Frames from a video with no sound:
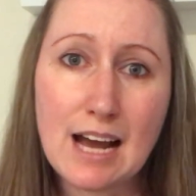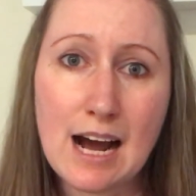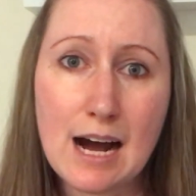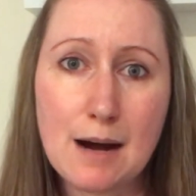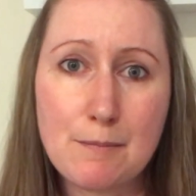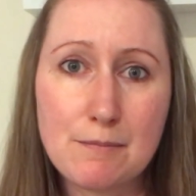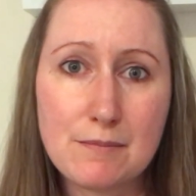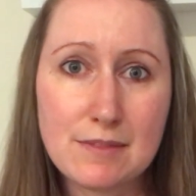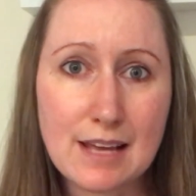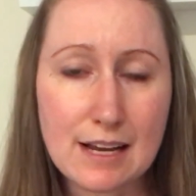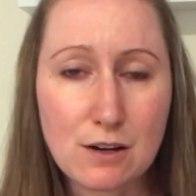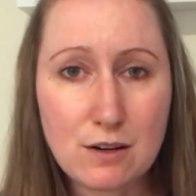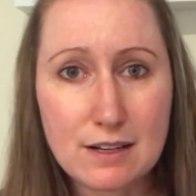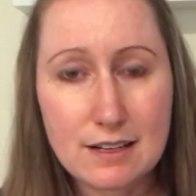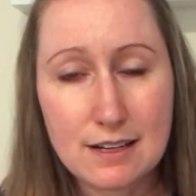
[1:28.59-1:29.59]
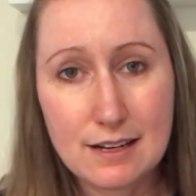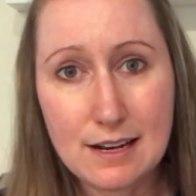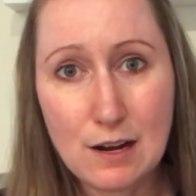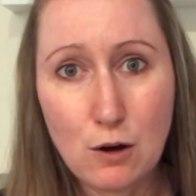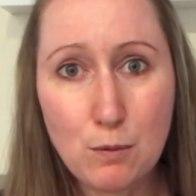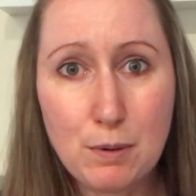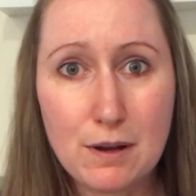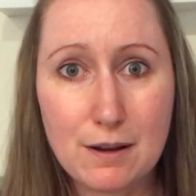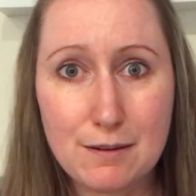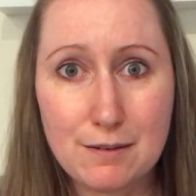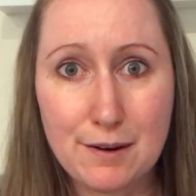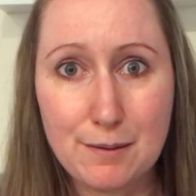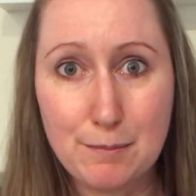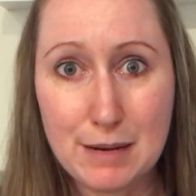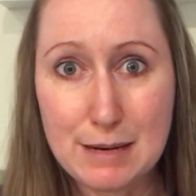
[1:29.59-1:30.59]
that can help it
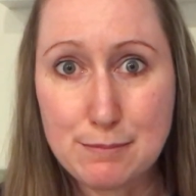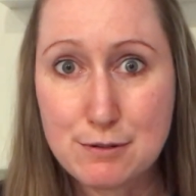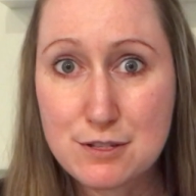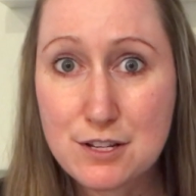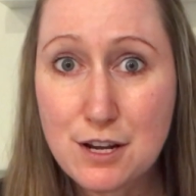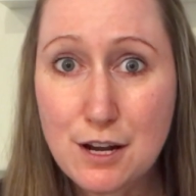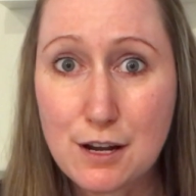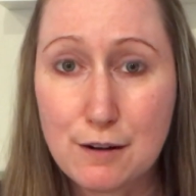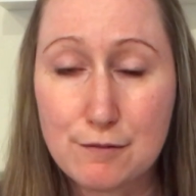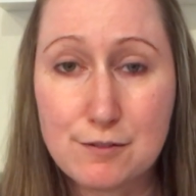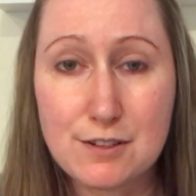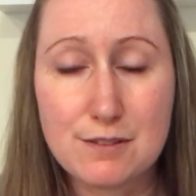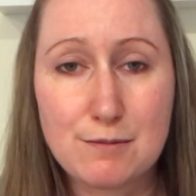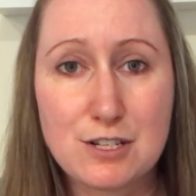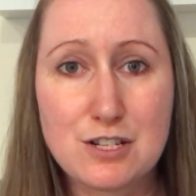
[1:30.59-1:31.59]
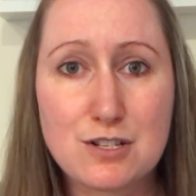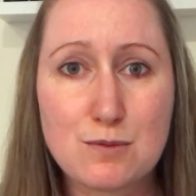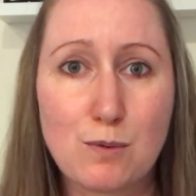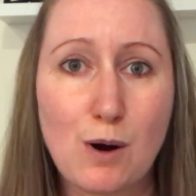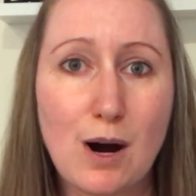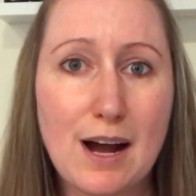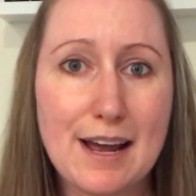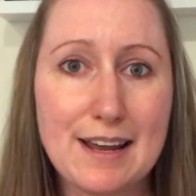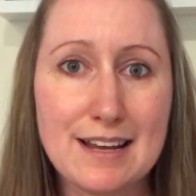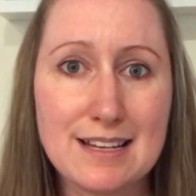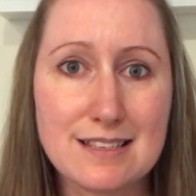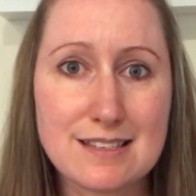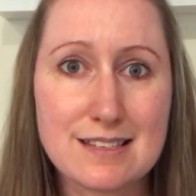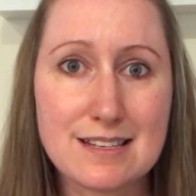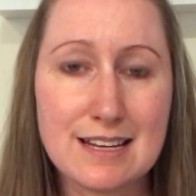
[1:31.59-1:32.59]
be preserved, which is why
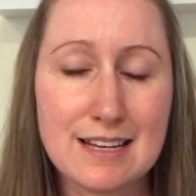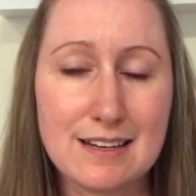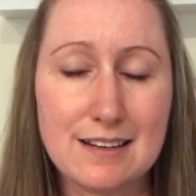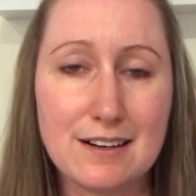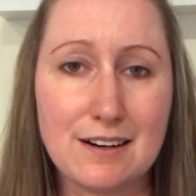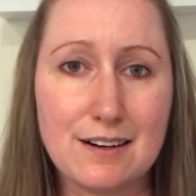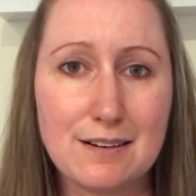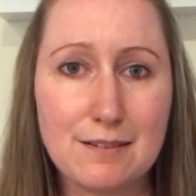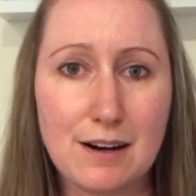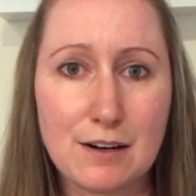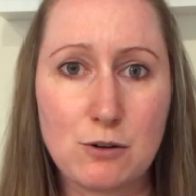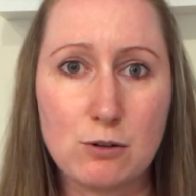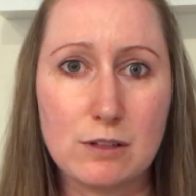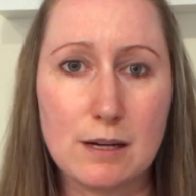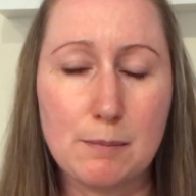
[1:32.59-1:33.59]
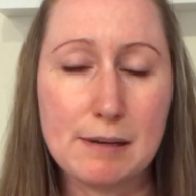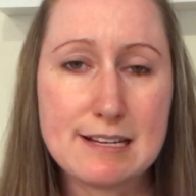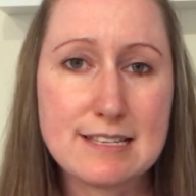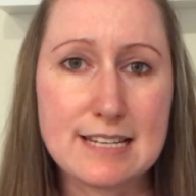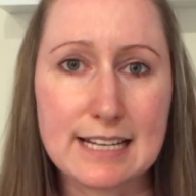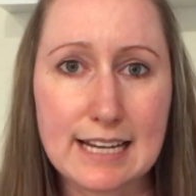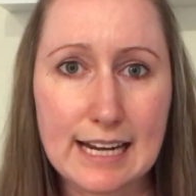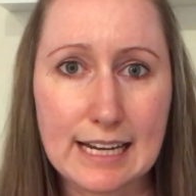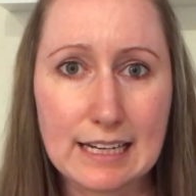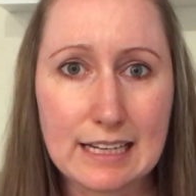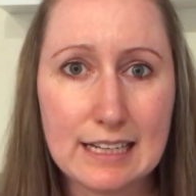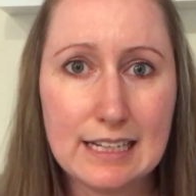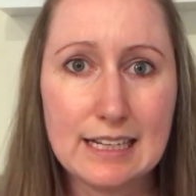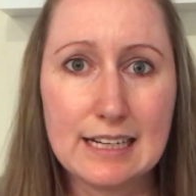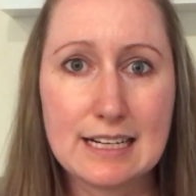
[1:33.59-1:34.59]
it's in, I call it a plastic cake,
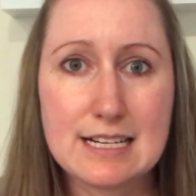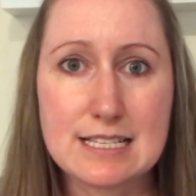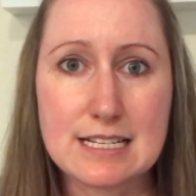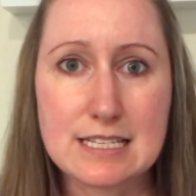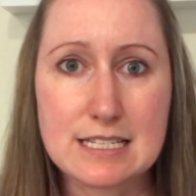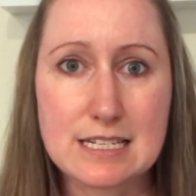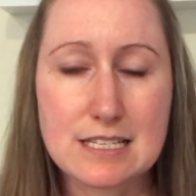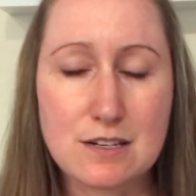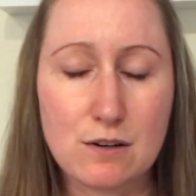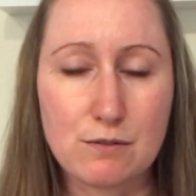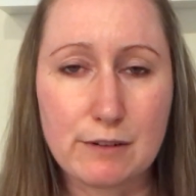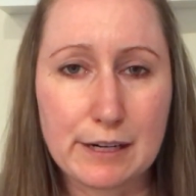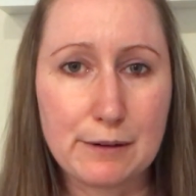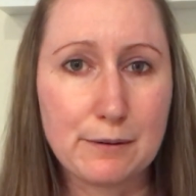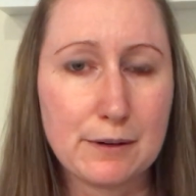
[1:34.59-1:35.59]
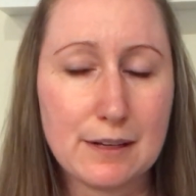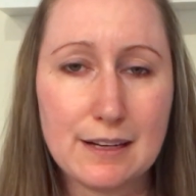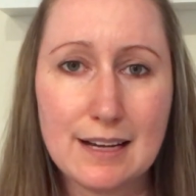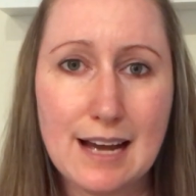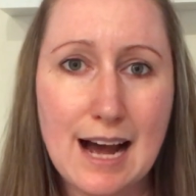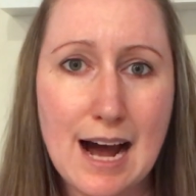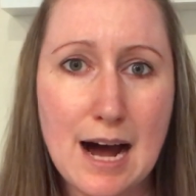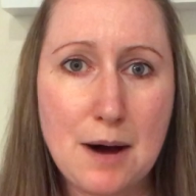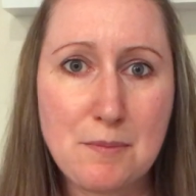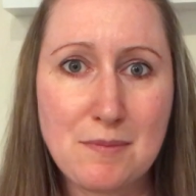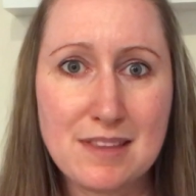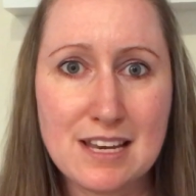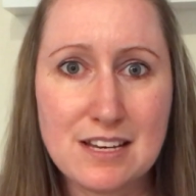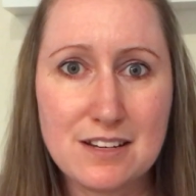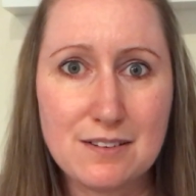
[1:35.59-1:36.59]
because it's just not real.
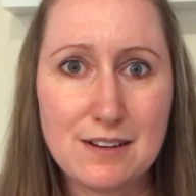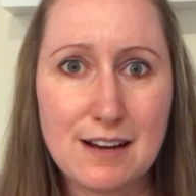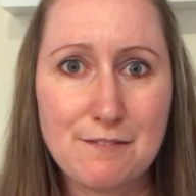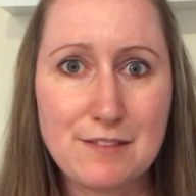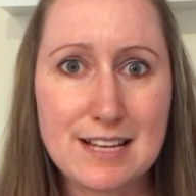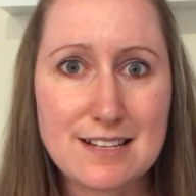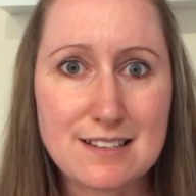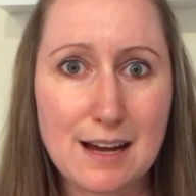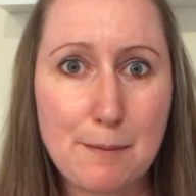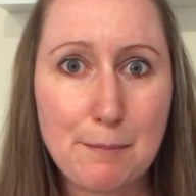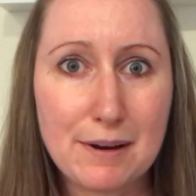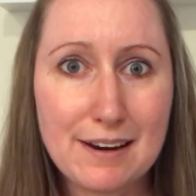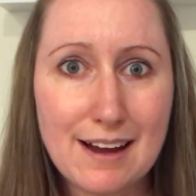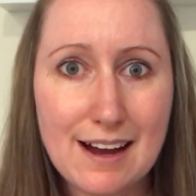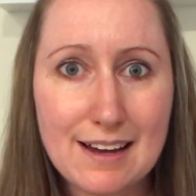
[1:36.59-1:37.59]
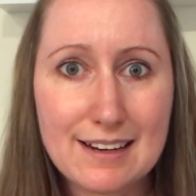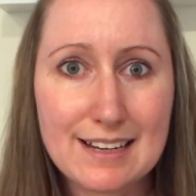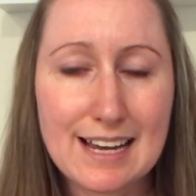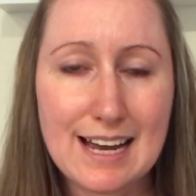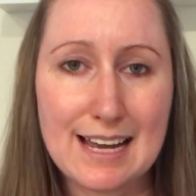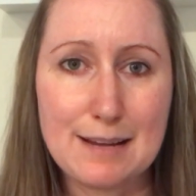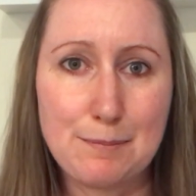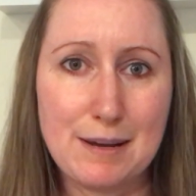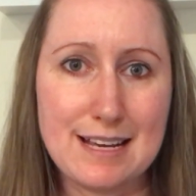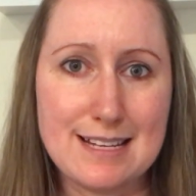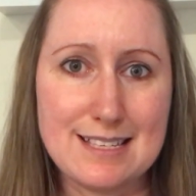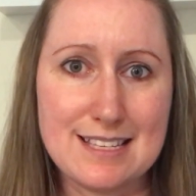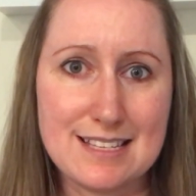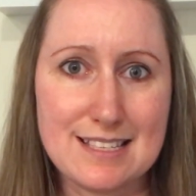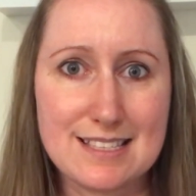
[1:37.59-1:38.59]
Then you have things like banana cake
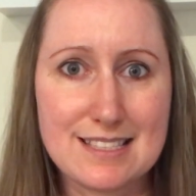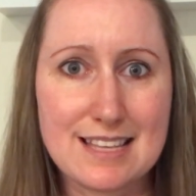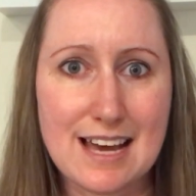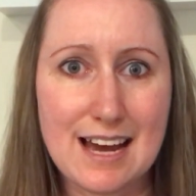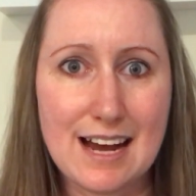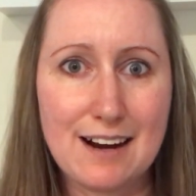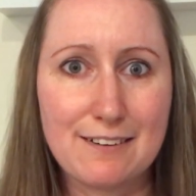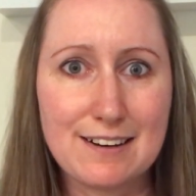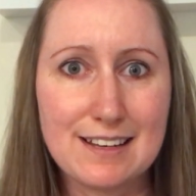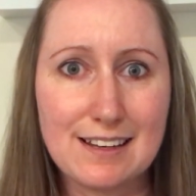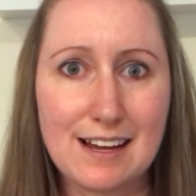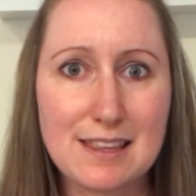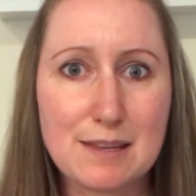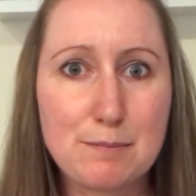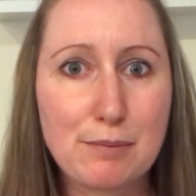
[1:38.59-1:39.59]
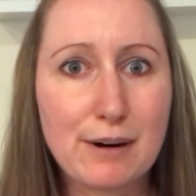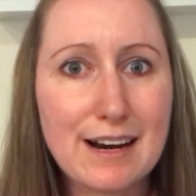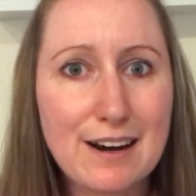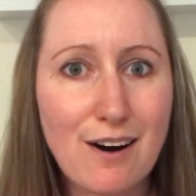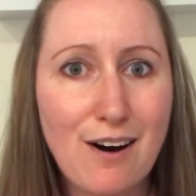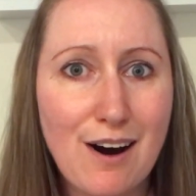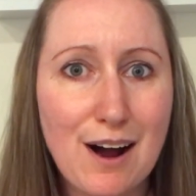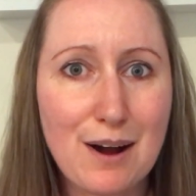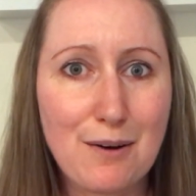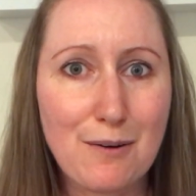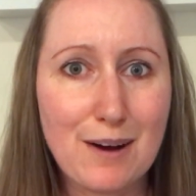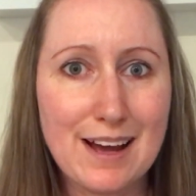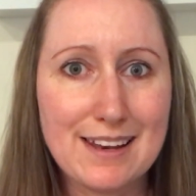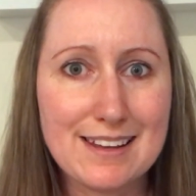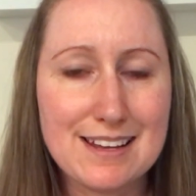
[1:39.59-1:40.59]
pieces that are in like the bread
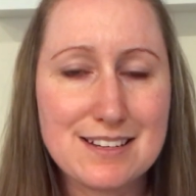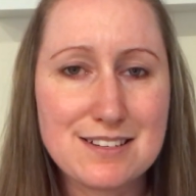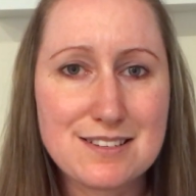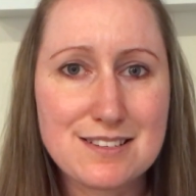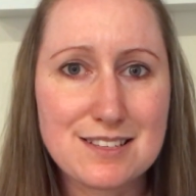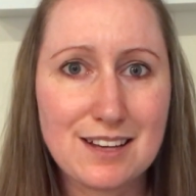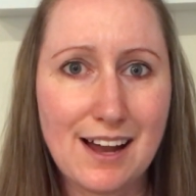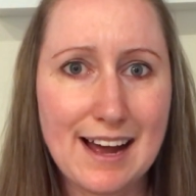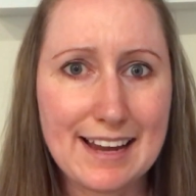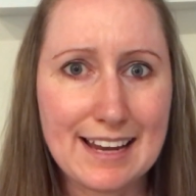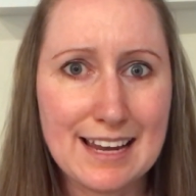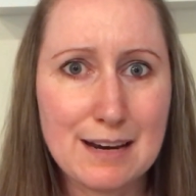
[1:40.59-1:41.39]
aisle, and they're just like